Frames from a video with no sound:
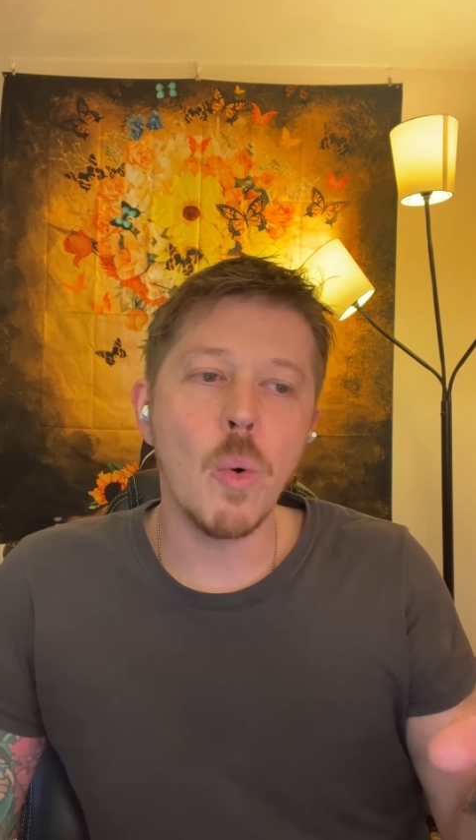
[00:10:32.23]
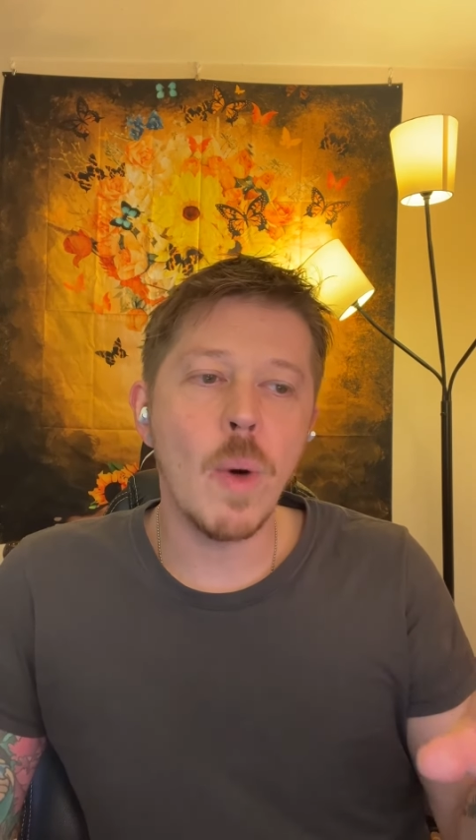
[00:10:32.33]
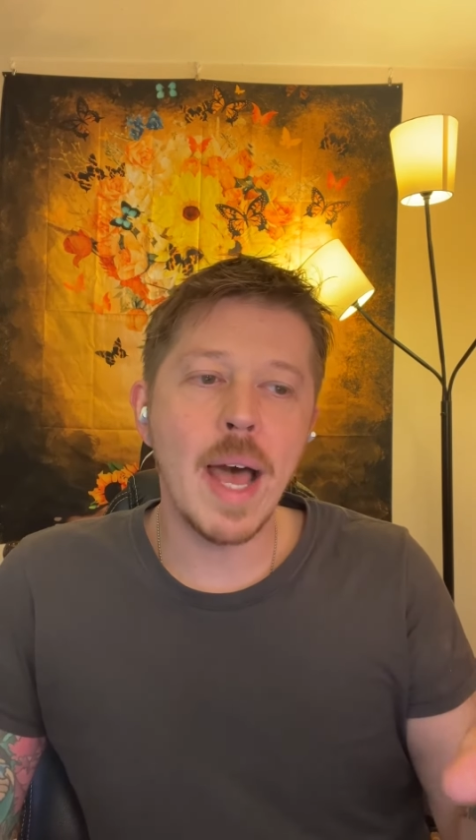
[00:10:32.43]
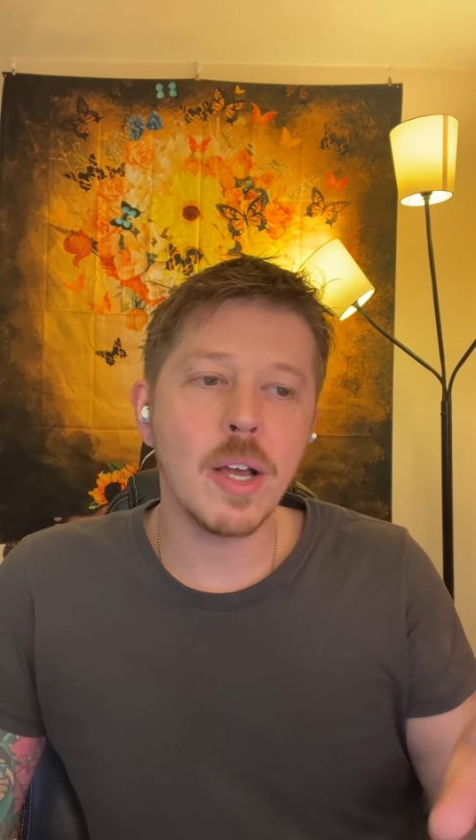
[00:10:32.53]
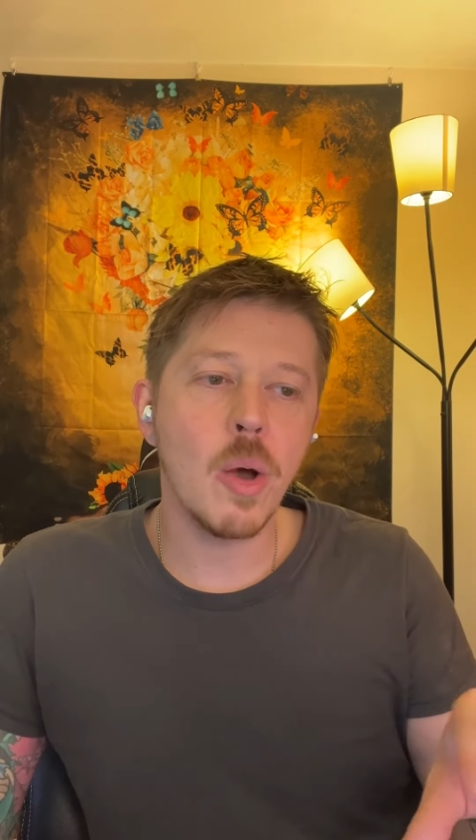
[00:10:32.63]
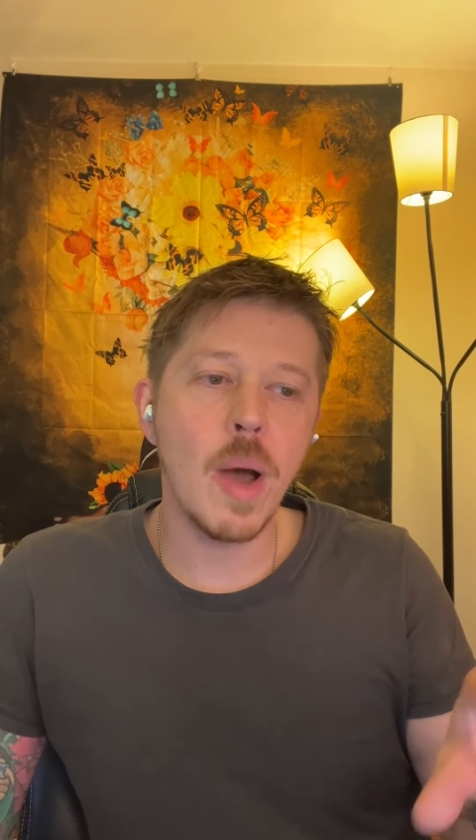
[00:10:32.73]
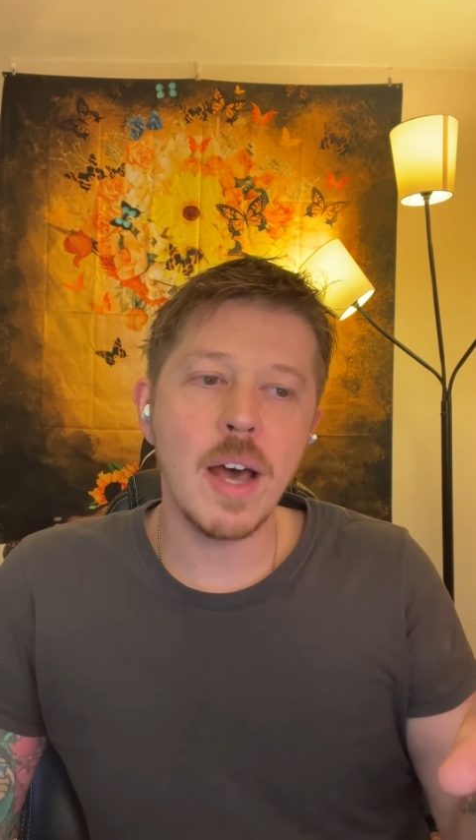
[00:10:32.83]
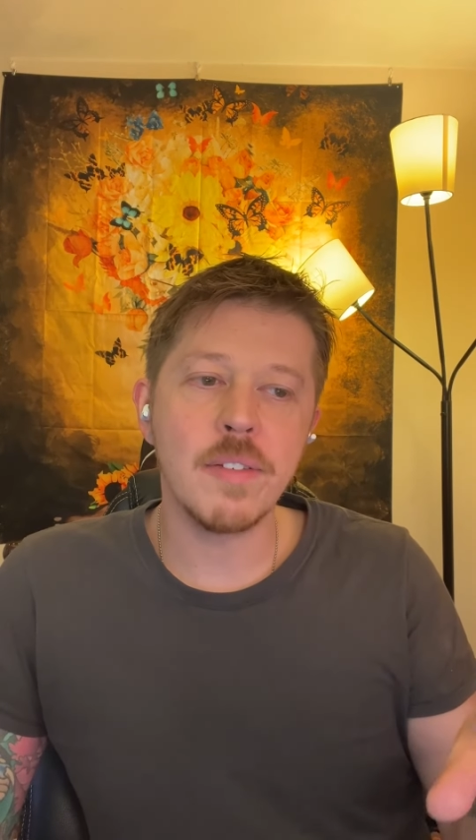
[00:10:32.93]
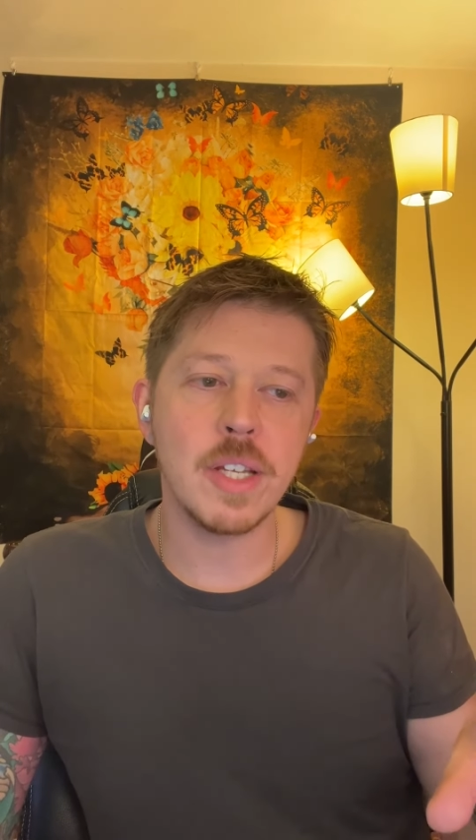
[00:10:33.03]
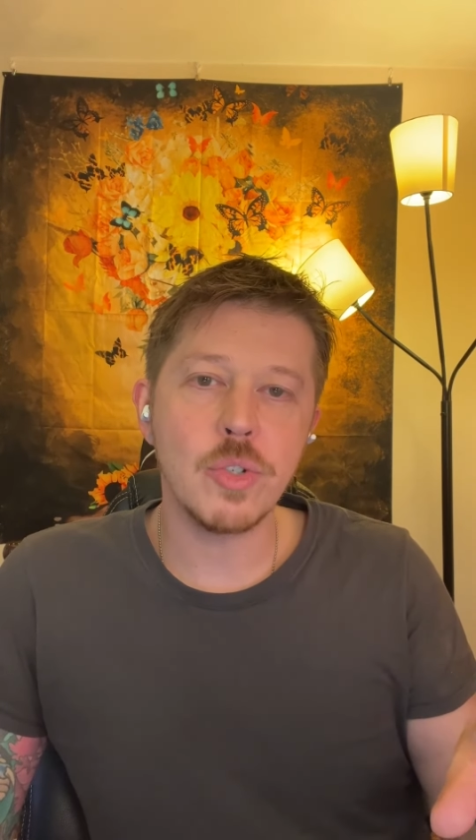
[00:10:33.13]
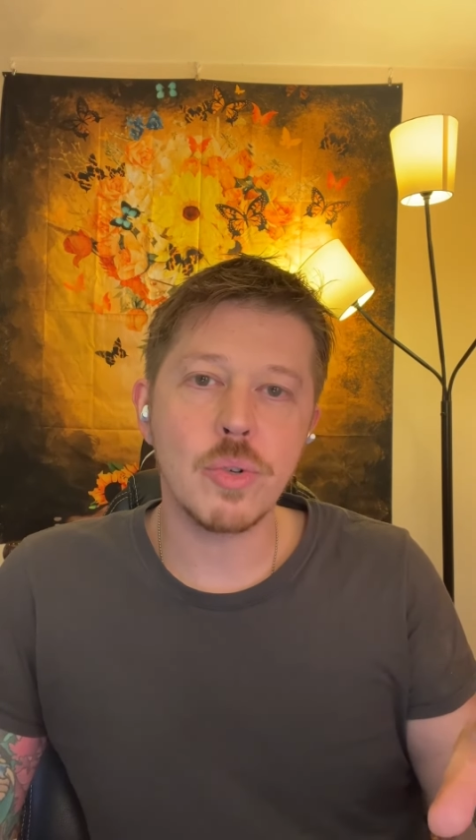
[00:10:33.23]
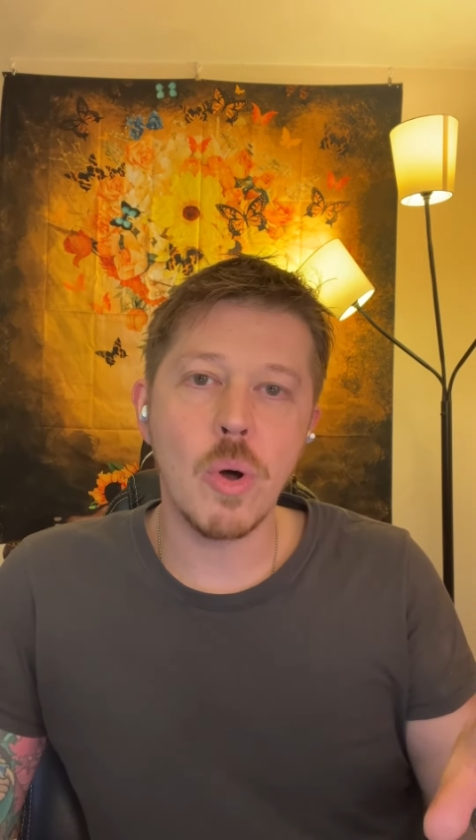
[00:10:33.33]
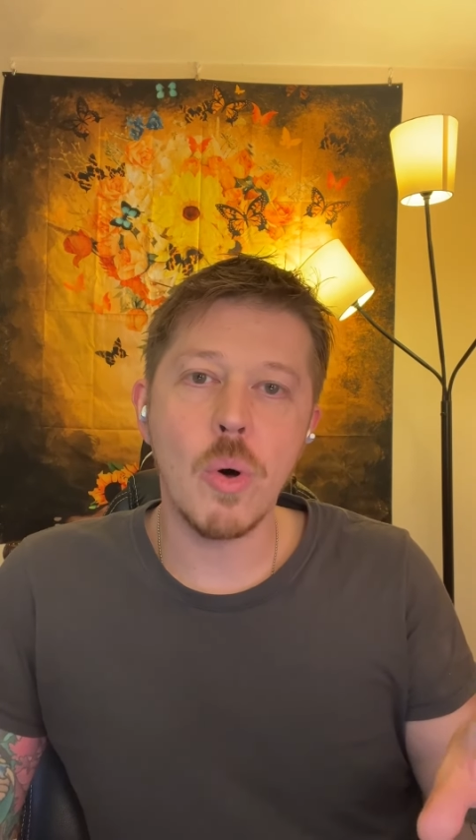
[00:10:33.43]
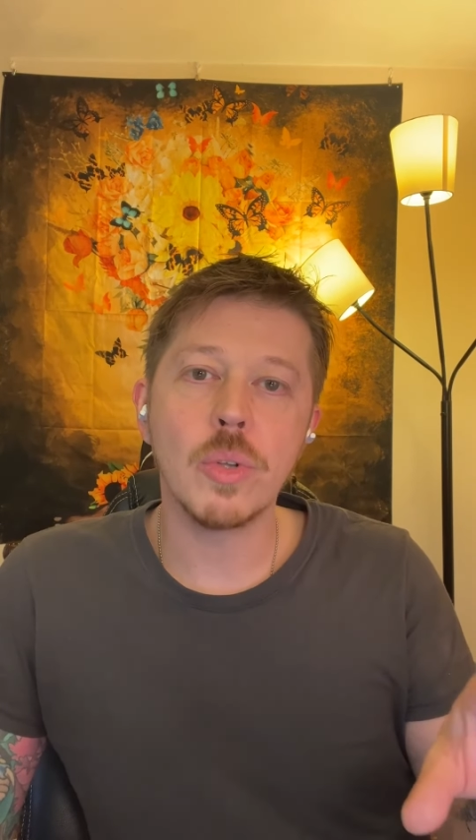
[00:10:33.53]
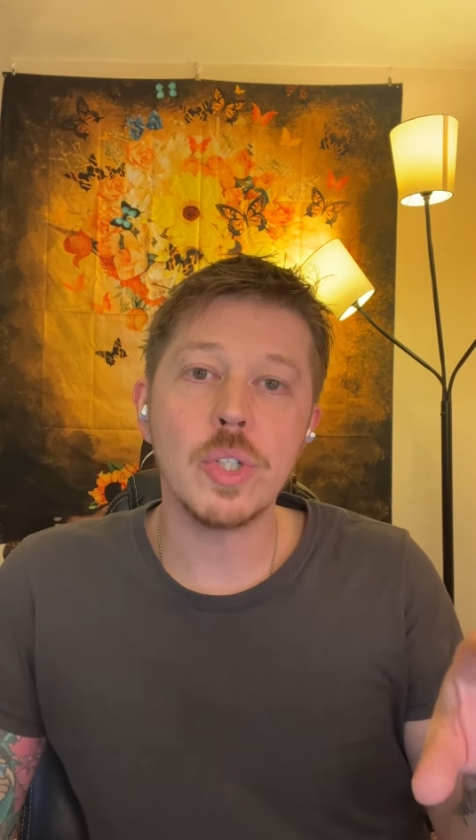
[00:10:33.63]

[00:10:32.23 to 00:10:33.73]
wacko, out of control,